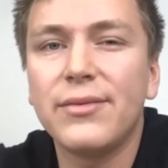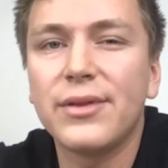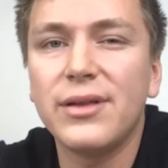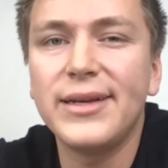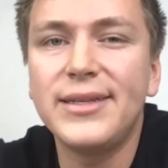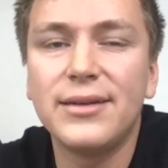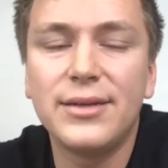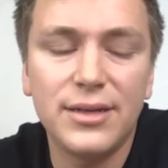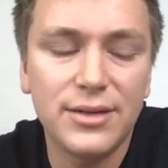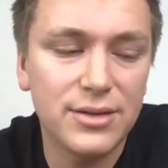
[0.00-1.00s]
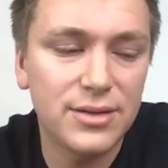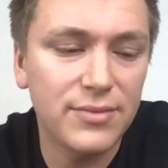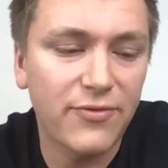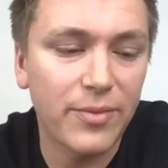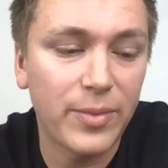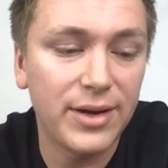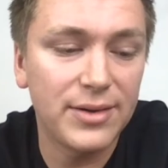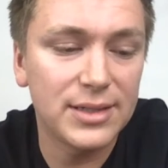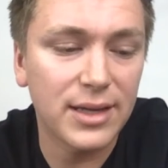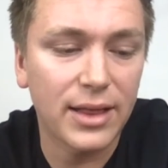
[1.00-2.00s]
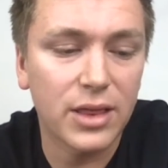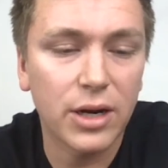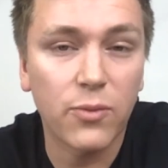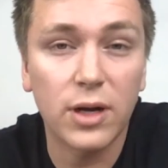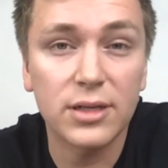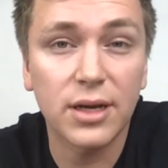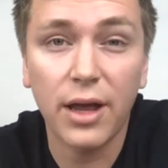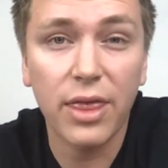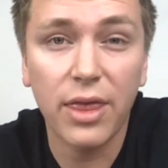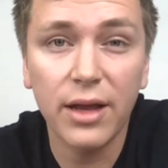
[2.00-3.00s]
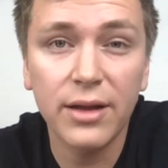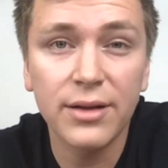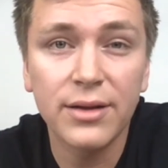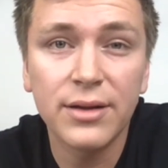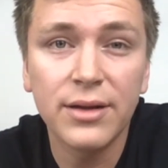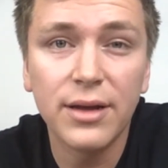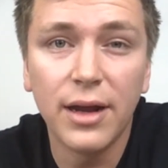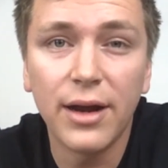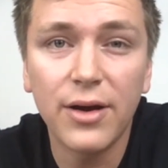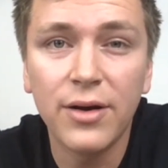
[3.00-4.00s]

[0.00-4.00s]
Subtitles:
the lesson too for me is like, there wasn't a thing, you know.